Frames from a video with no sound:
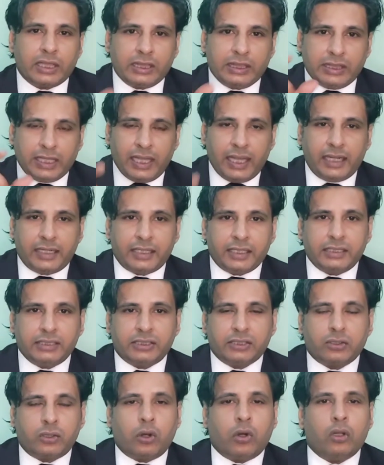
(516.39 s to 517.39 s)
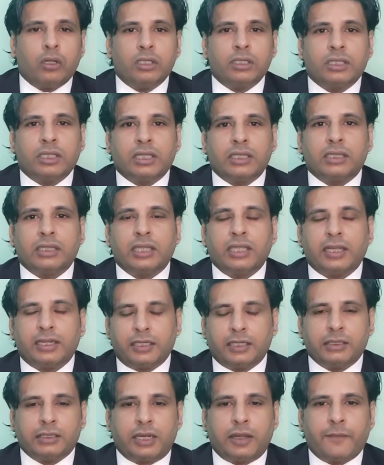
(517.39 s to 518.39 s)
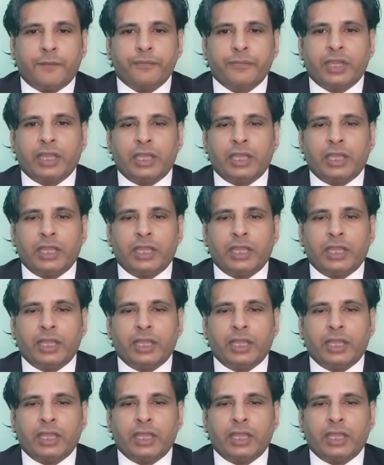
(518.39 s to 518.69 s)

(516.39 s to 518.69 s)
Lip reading: that is called Qatl khata.